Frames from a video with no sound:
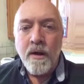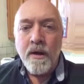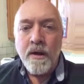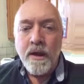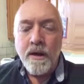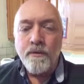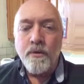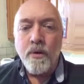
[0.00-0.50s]

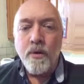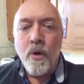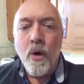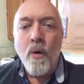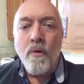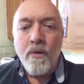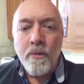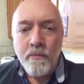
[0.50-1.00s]
If you
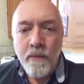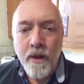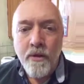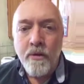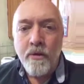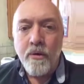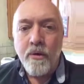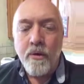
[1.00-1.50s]
know a
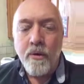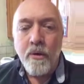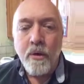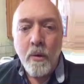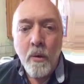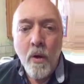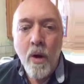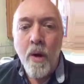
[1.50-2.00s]
mother or
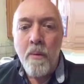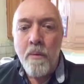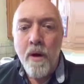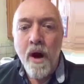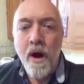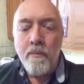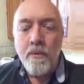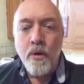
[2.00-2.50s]
you are a
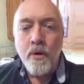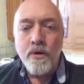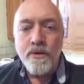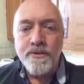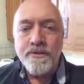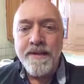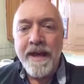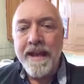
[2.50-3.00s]
mom who is
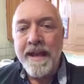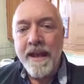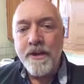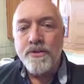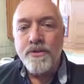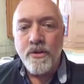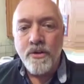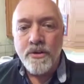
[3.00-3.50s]
sat
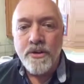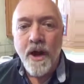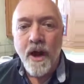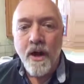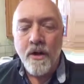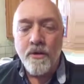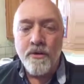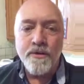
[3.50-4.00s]
next to their
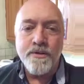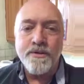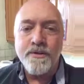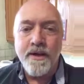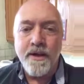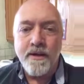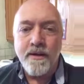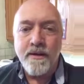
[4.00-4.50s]
child who's
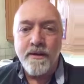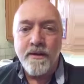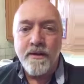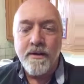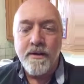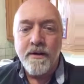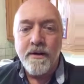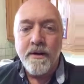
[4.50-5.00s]
sick,
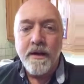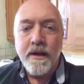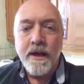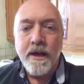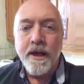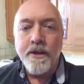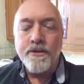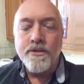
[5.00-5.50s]

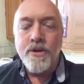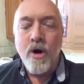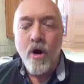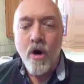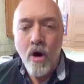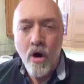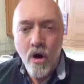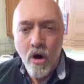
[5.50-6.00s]
it's
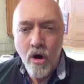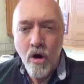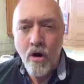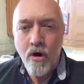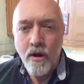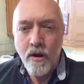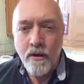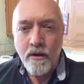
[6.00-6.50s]

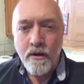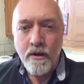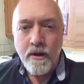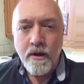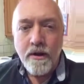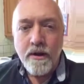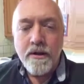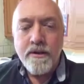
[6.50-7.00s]
hard
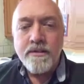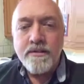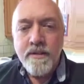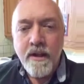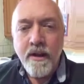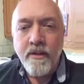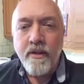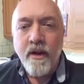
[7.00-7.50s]

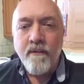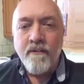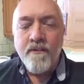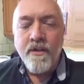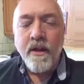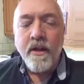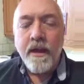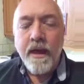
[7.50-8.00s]
sitting there
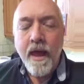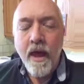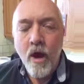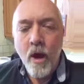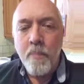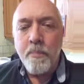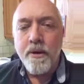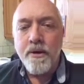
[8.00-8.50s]
feeling
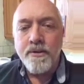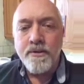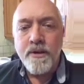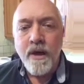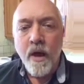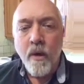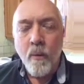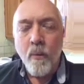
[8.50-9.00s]
helpless
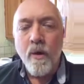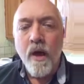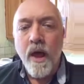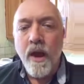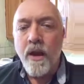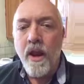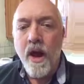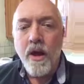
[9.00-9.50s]

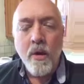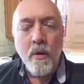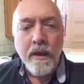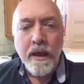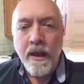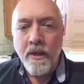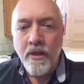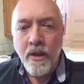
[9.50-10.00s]
and not
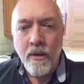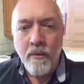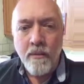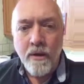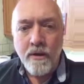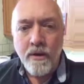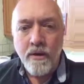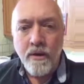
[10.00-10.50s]
knowing anything on
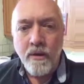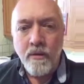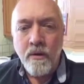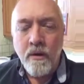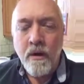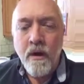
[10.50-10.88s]
what to do.